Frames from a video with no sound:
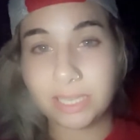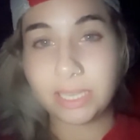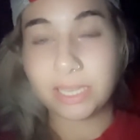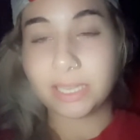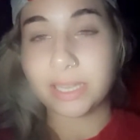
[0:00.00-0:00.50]

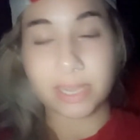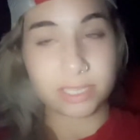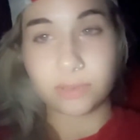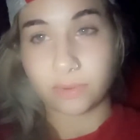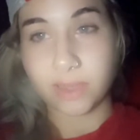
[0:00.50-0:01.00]
guess
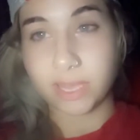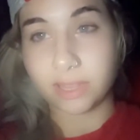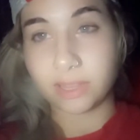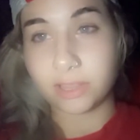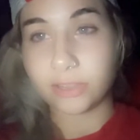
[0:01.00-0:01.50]
what?
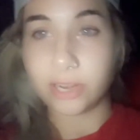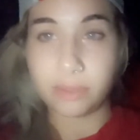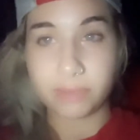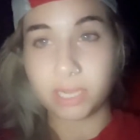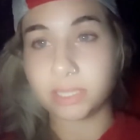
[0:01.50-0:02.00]
30
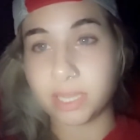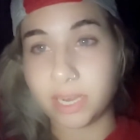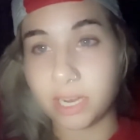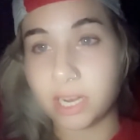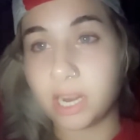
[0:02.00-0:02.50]
minutes later,
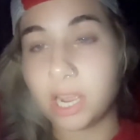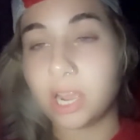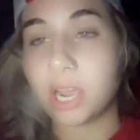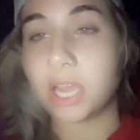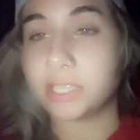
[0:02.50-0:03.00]
I
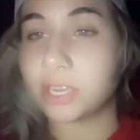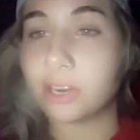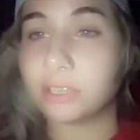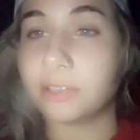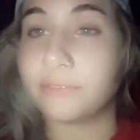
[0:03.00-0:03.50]
saw her on the
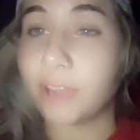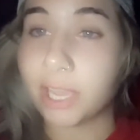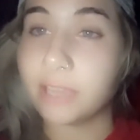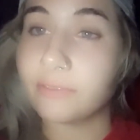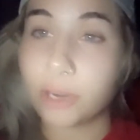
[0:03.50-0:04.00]
fucking
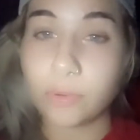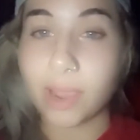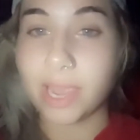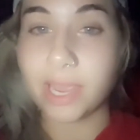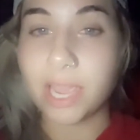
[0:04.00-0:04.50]
freeway.
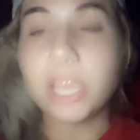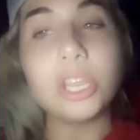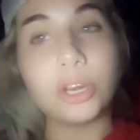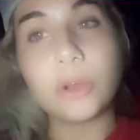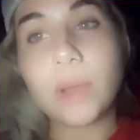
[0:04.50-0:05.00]
You know
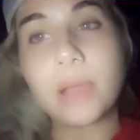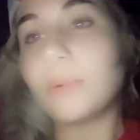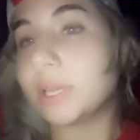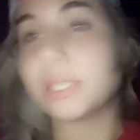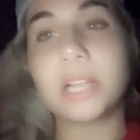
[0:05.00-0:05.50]
what? I was
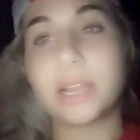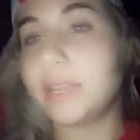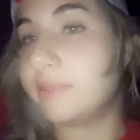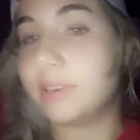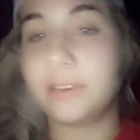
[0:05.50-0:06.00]
not even
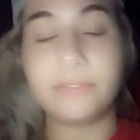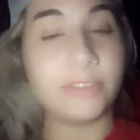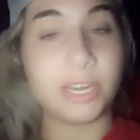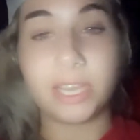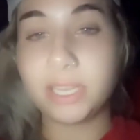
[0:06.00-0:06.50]
in
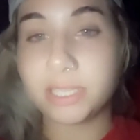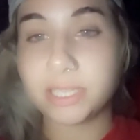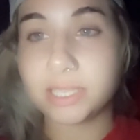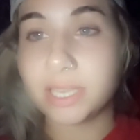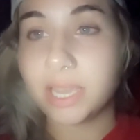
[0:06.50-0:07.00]
Phoenix,
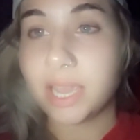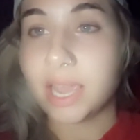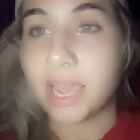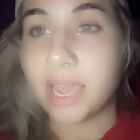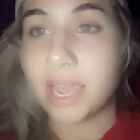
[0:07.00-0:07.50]

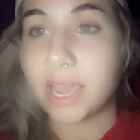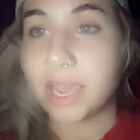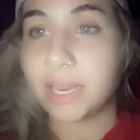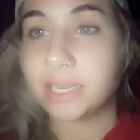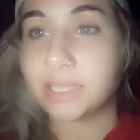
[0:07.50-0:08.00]
and
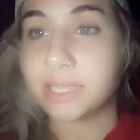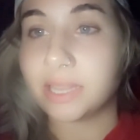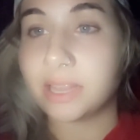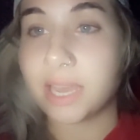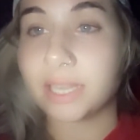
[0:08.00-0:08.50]

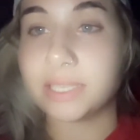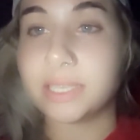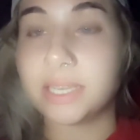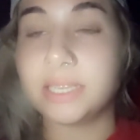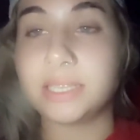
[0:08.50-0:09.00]
that's
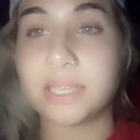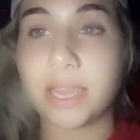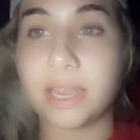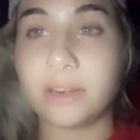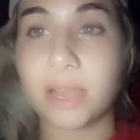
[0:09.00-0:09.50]
insane.
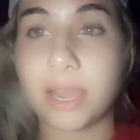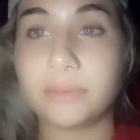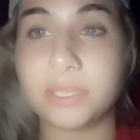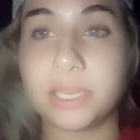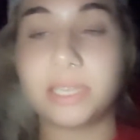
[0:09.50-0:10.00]
I was in
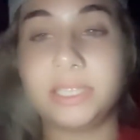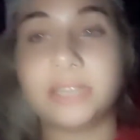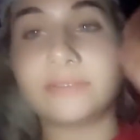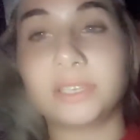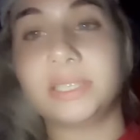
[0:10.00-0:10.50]
a different
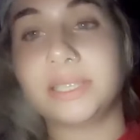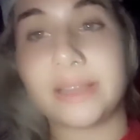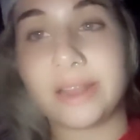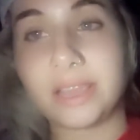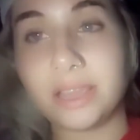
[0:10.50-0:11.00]

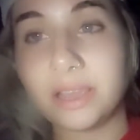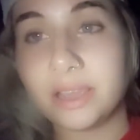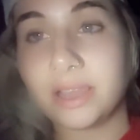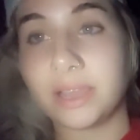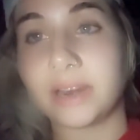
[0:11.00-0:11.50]
city in
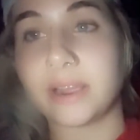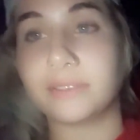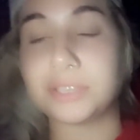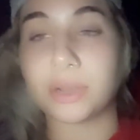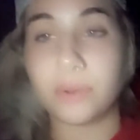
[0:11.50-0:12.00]

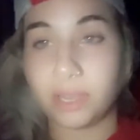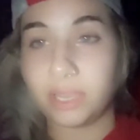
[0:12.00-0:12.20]
Arizona,